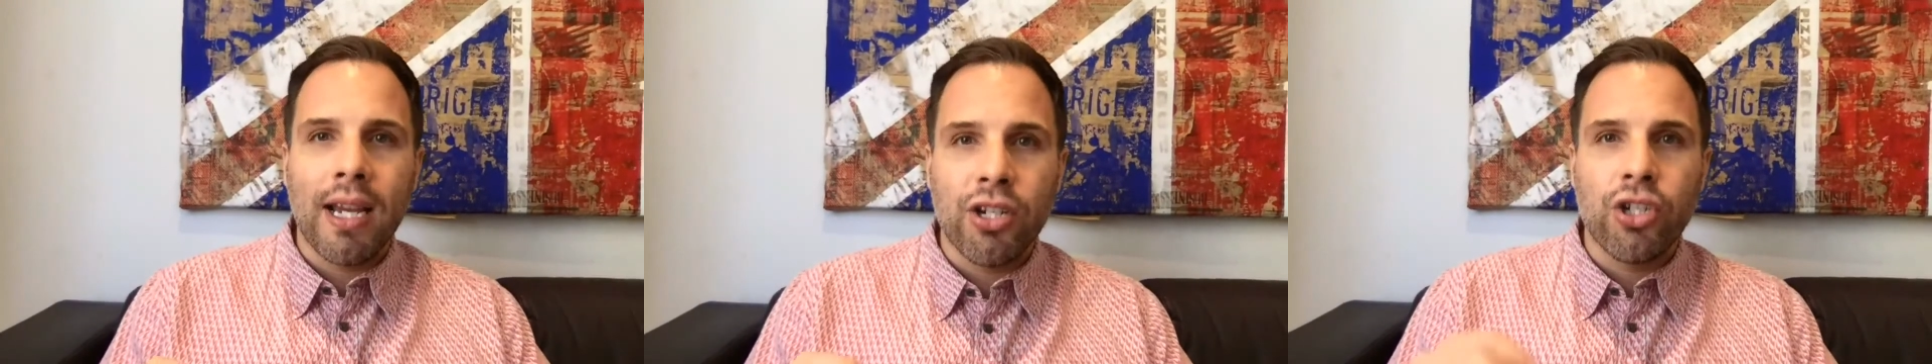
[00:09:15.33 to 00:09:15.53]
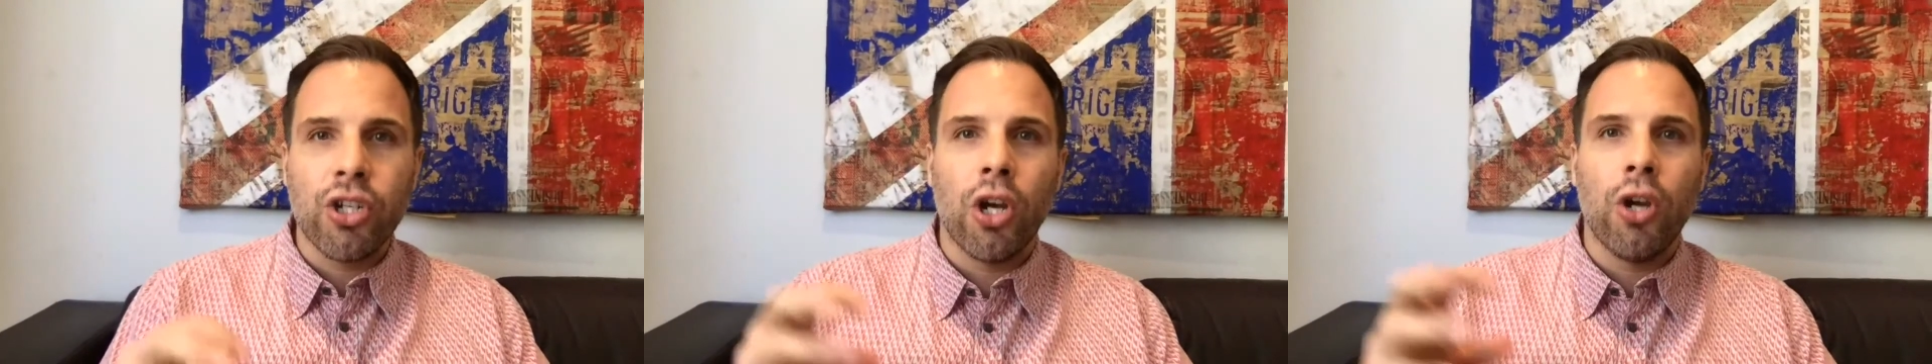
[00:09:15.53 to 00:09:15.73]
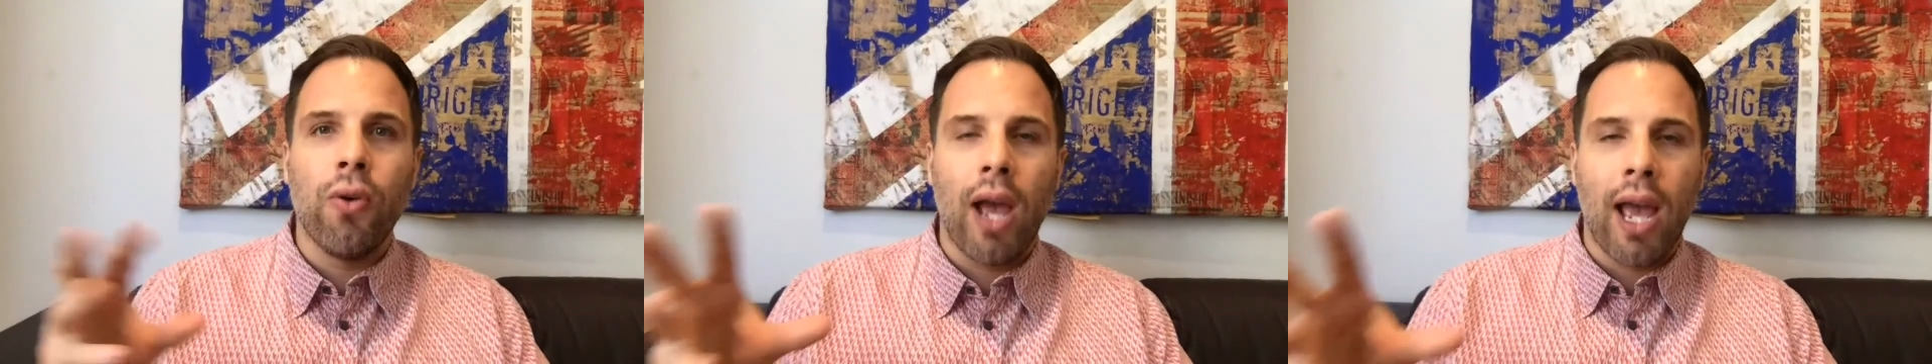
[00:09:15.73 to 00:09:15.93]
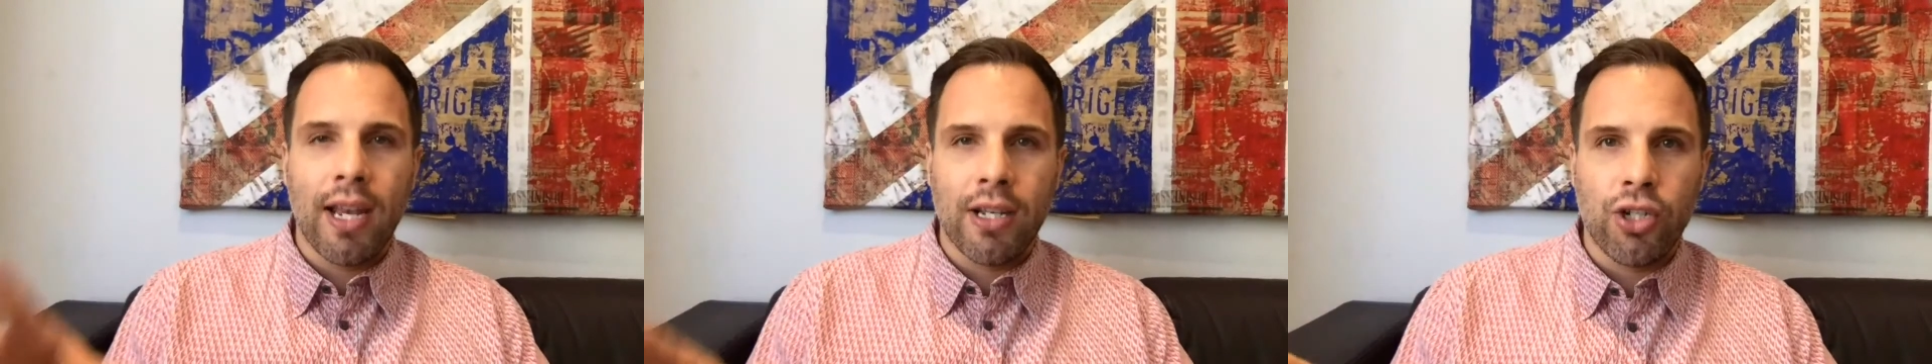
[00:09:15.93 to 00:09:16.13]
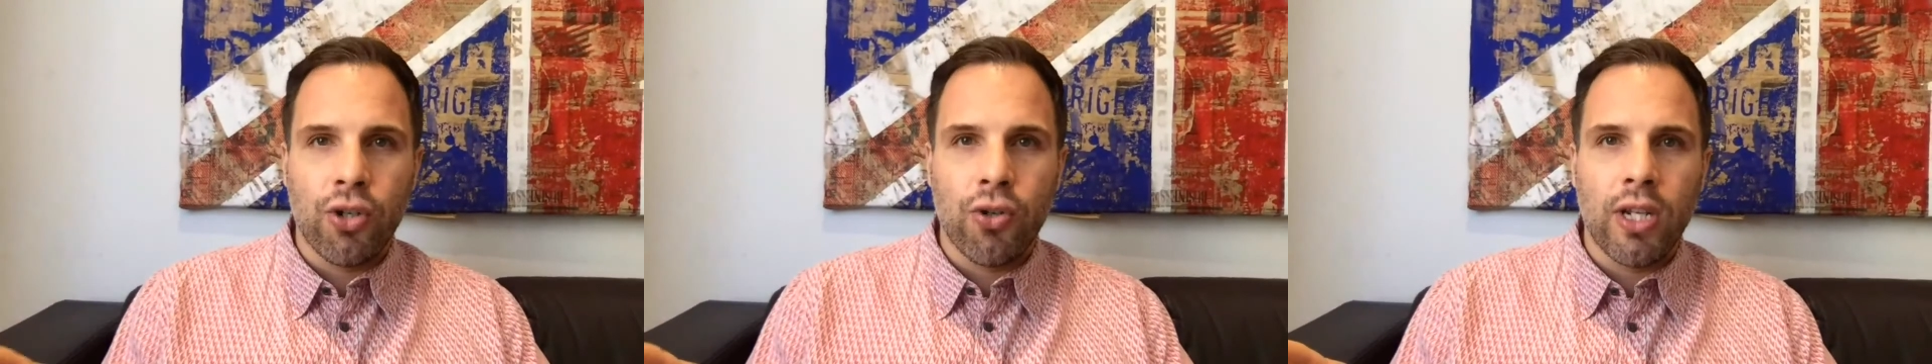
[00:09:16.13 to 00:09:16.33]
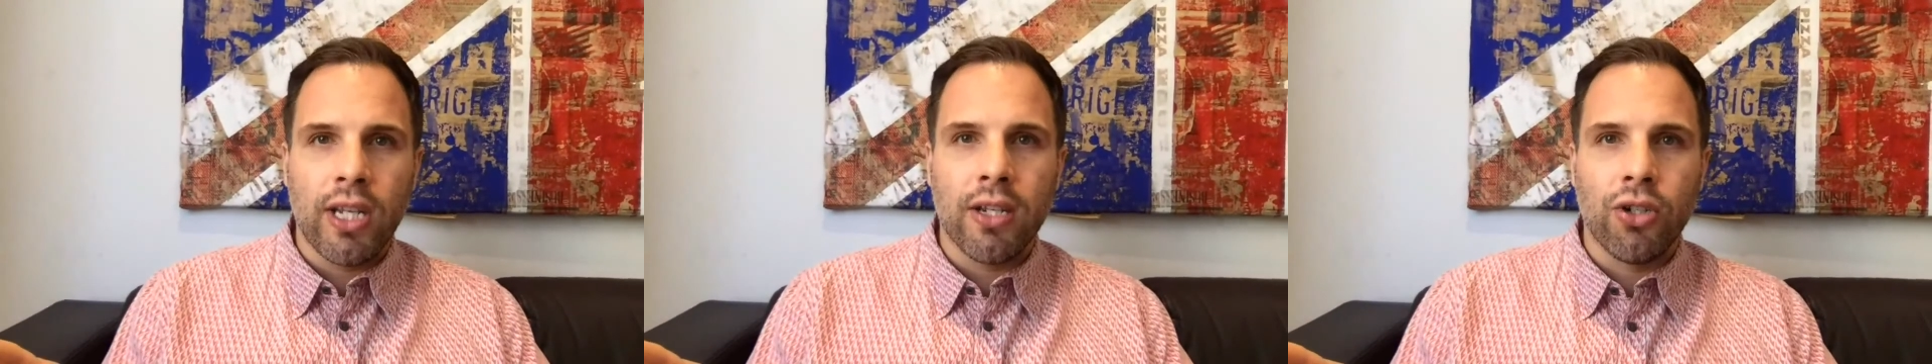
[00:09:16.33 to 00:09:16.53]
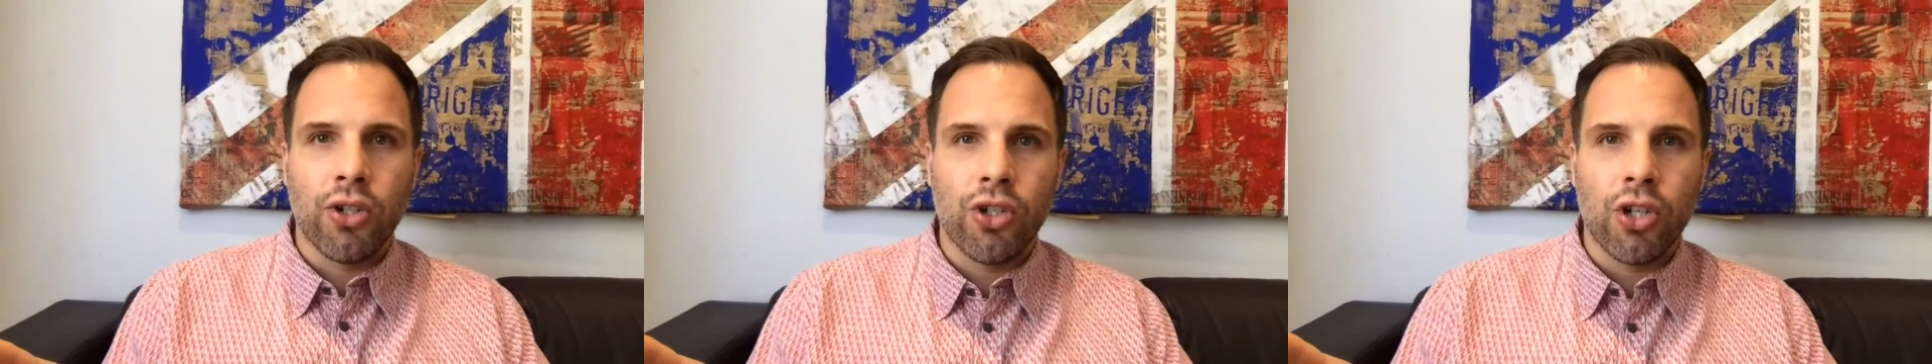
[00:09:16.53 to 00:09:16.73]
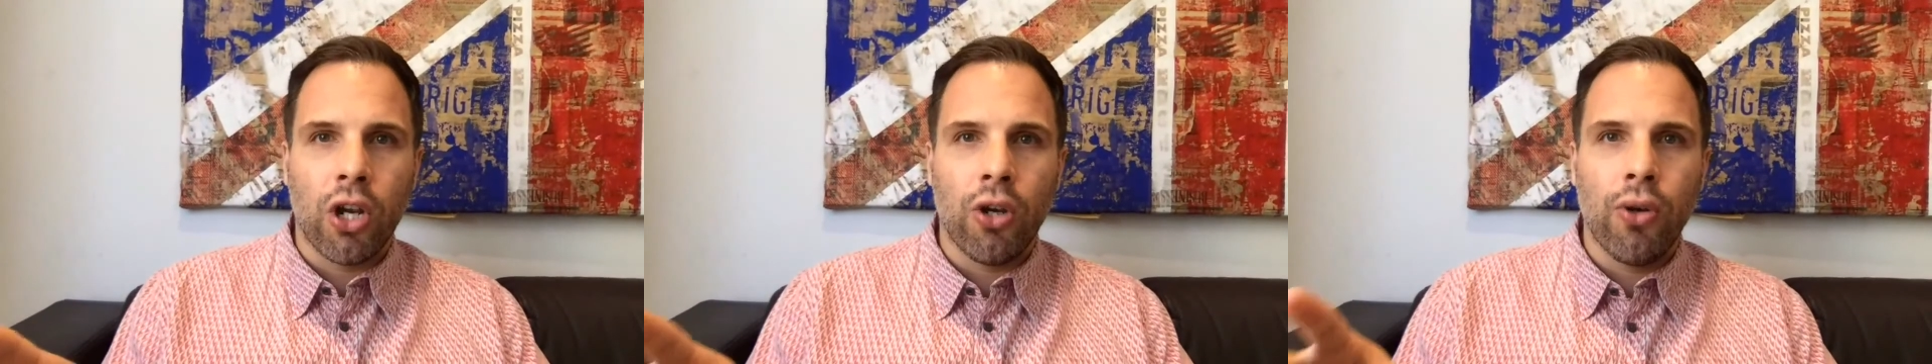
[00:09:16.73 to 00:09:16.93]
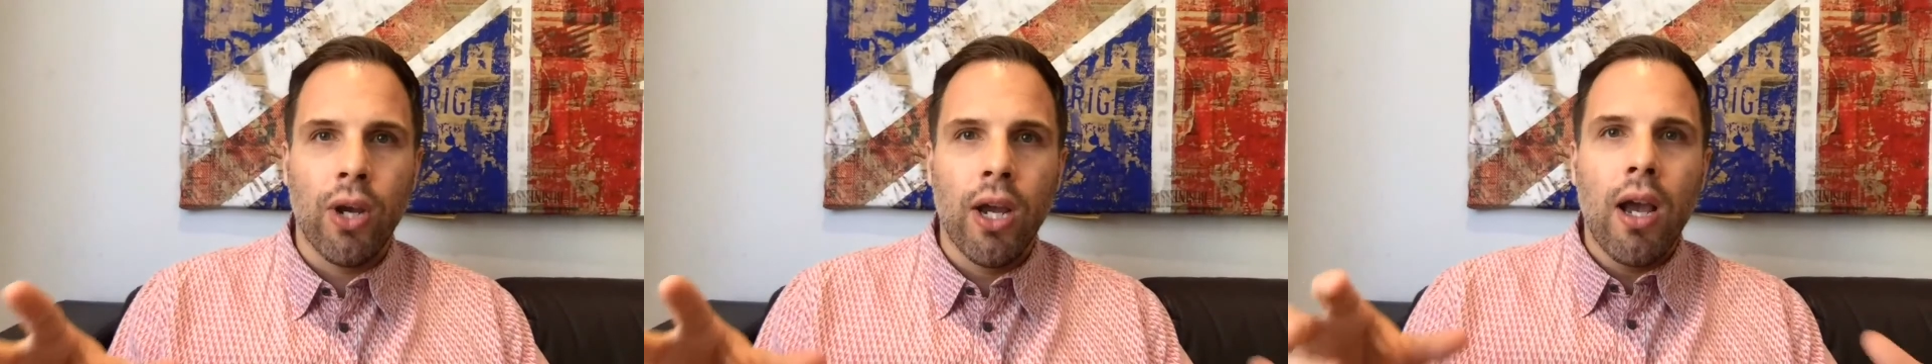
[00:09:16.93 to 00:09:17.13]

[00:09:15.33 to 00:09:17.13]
show and Julia's show